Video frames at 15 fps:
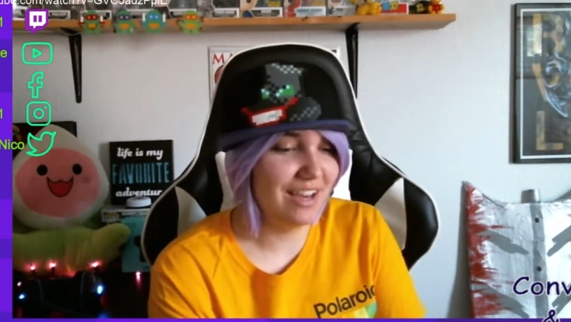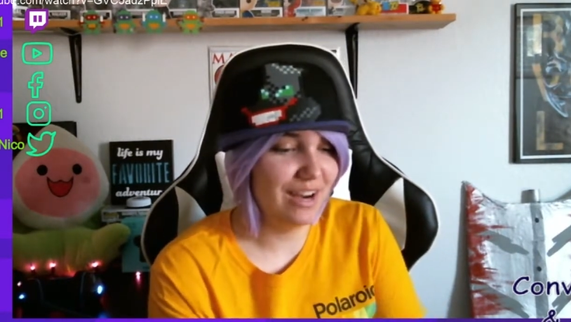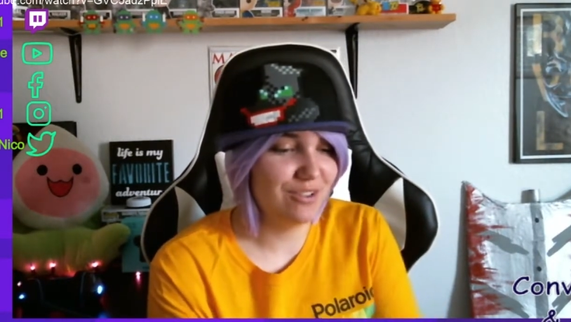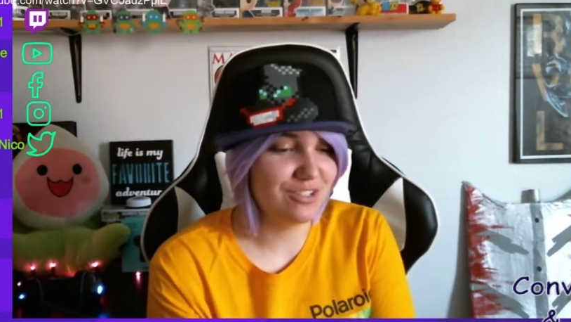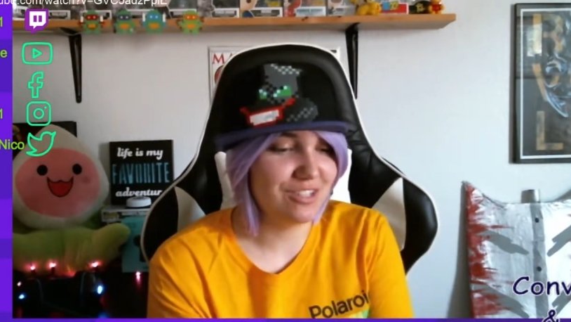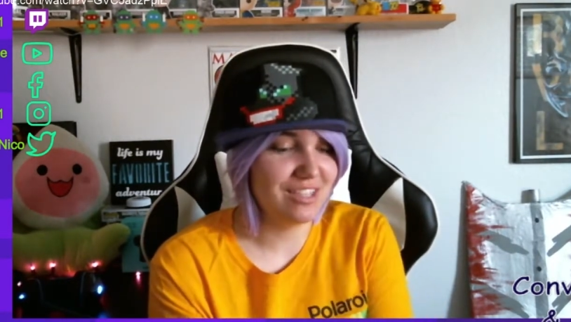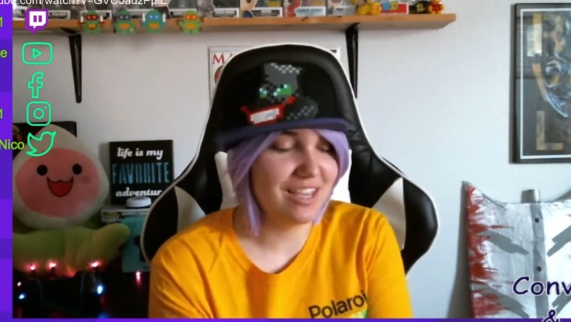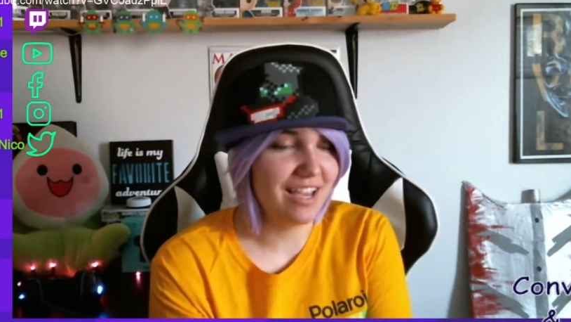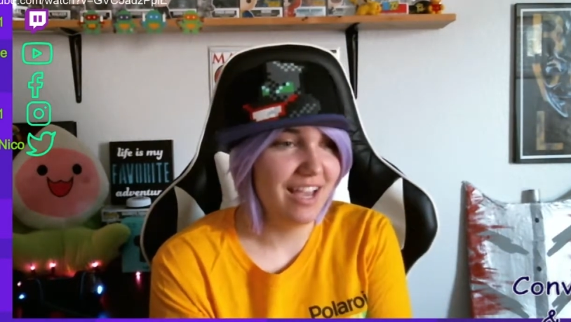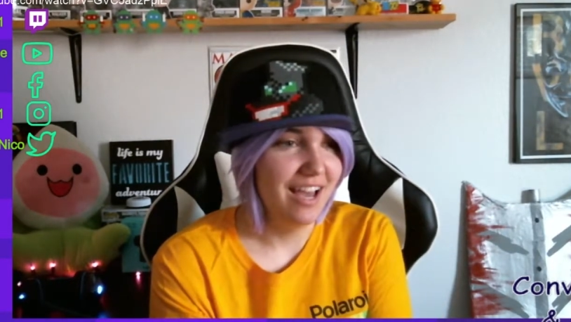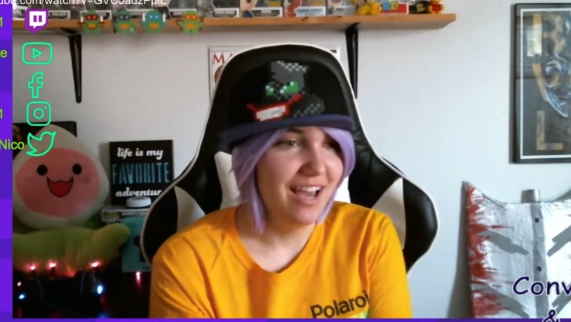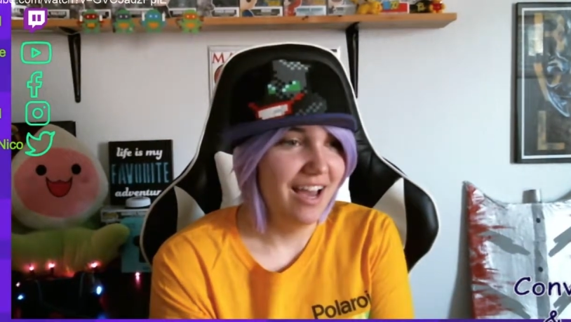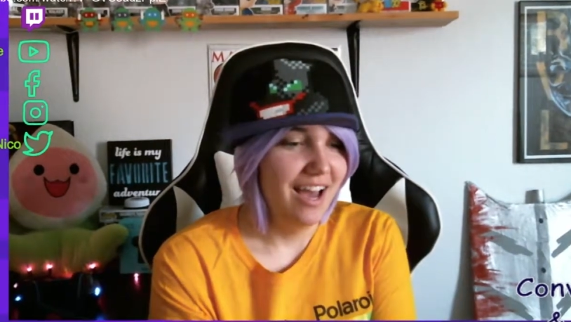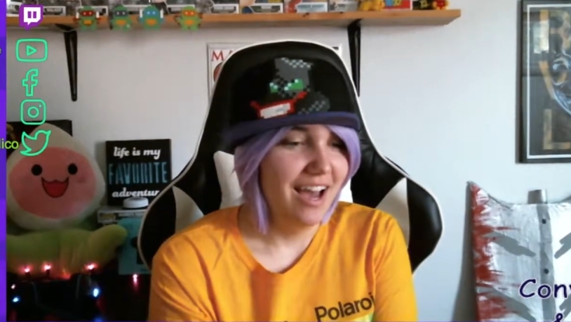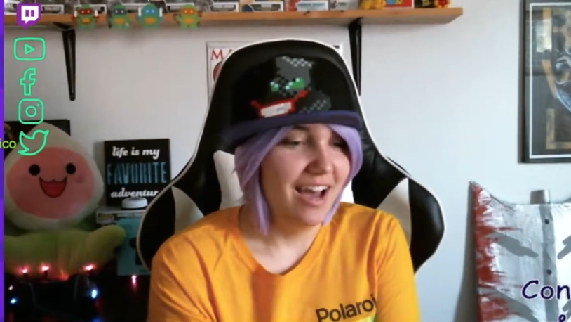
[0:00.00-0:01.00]
and I was just like,
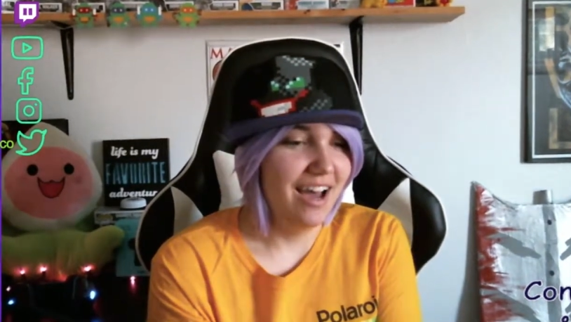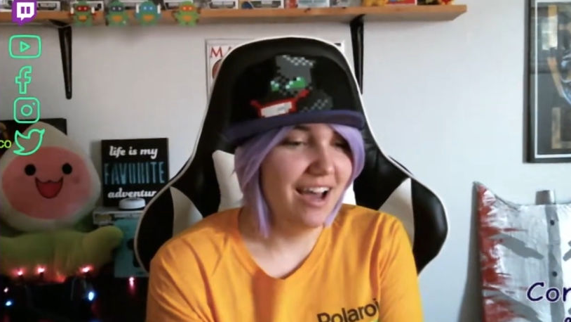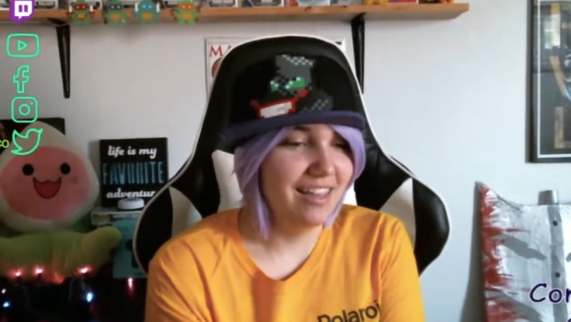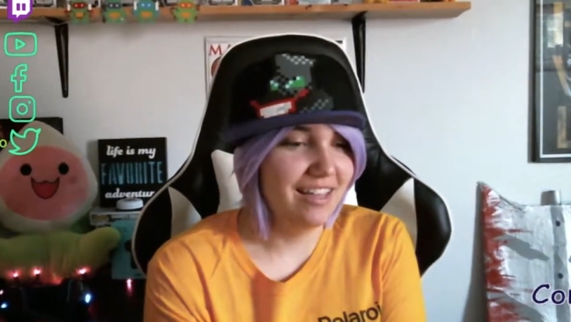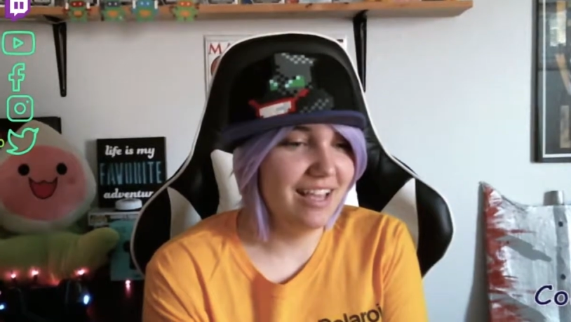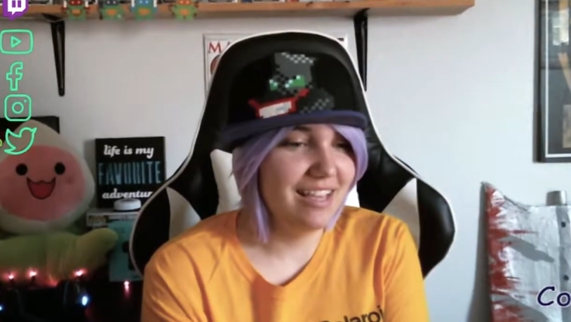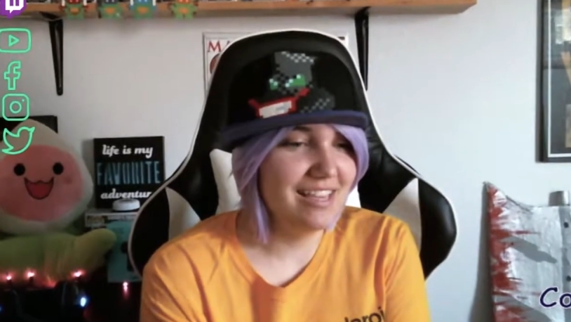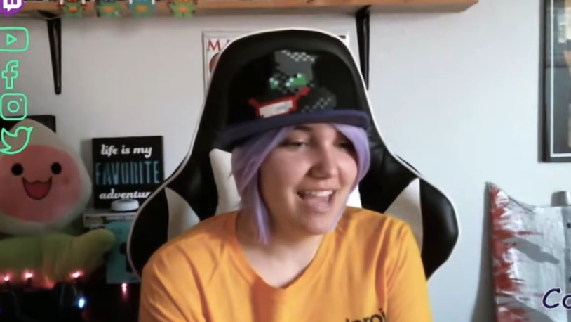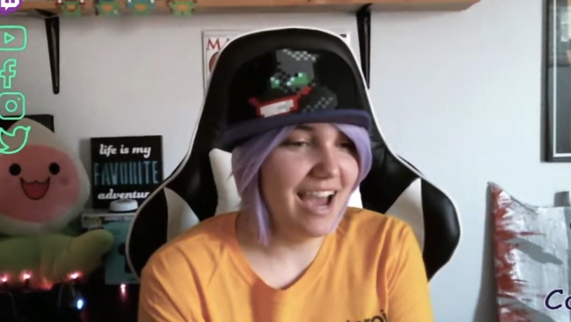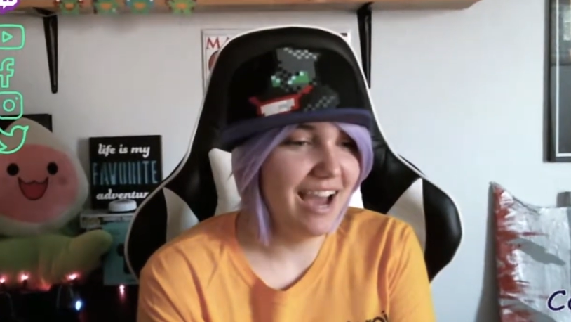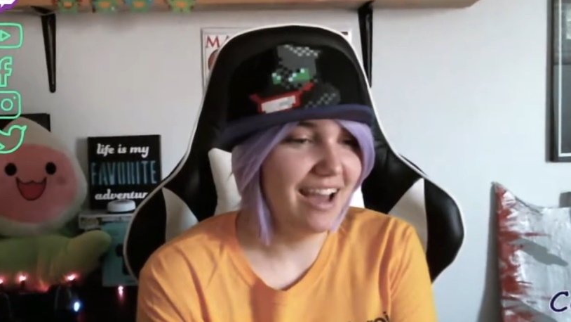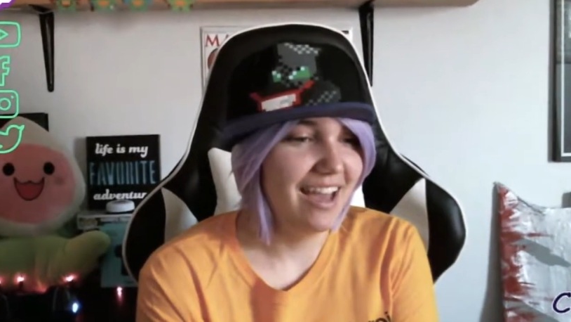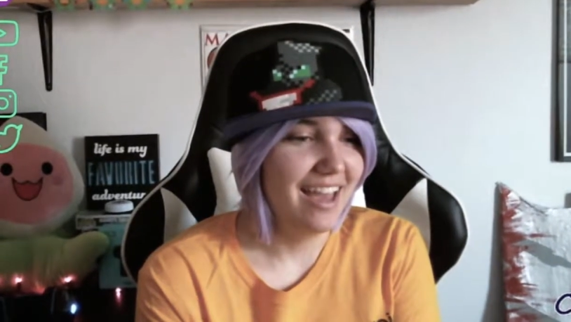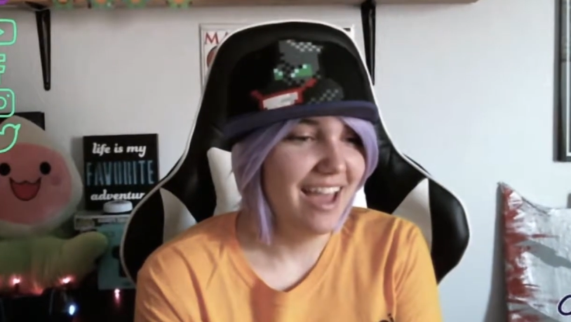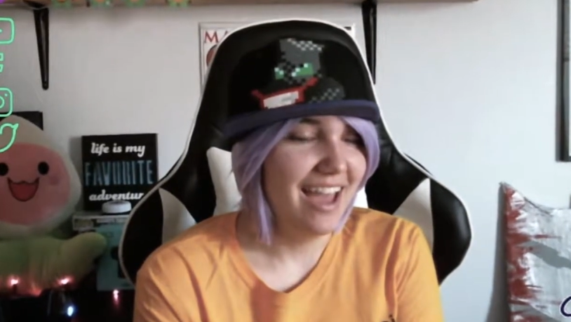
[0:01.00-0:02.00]

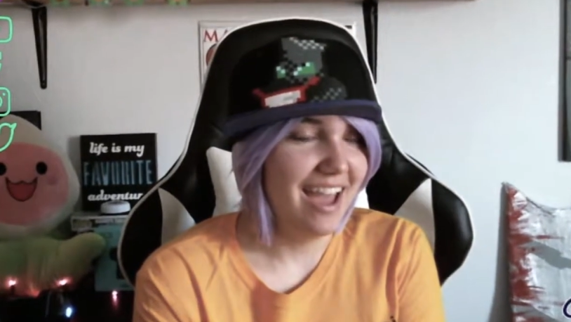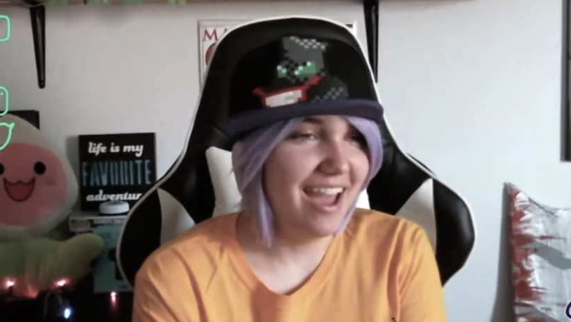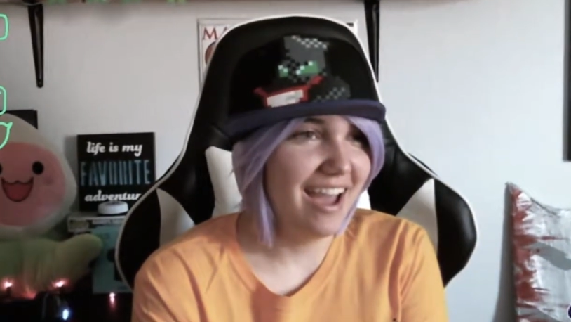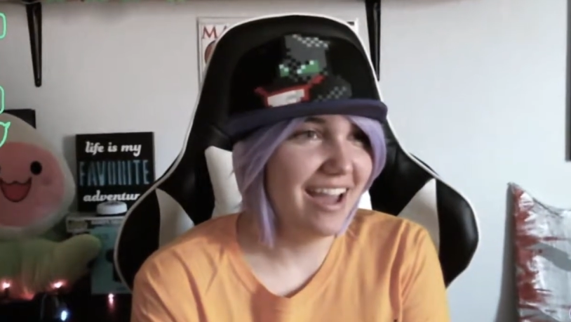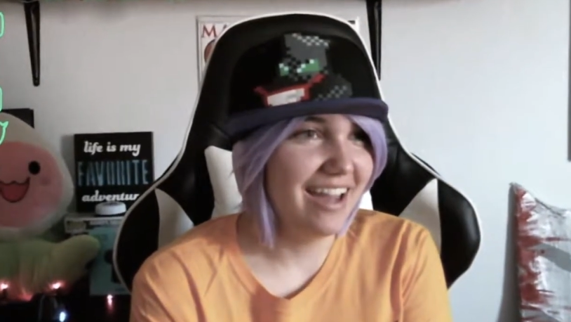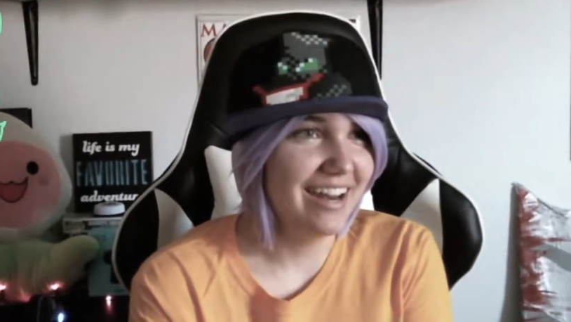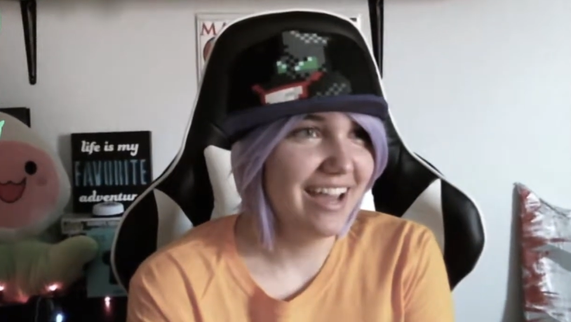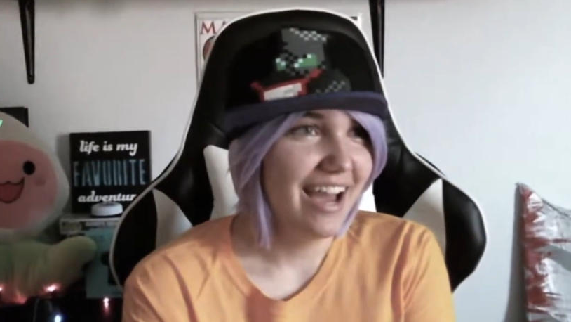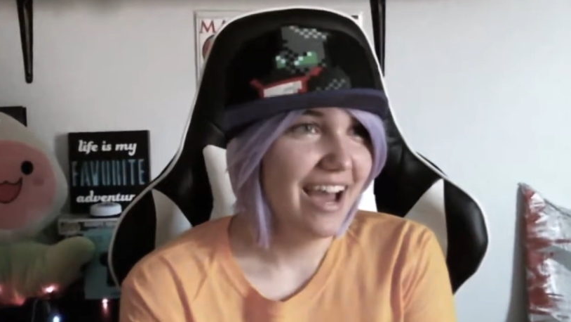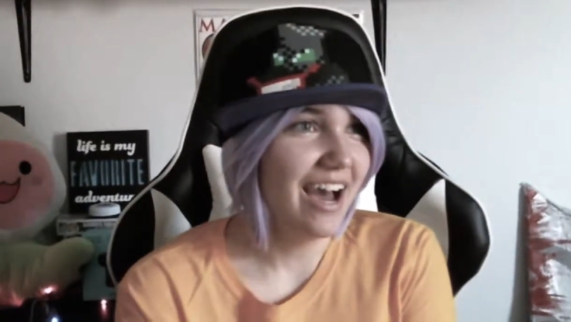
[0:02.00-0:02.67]
yeah, and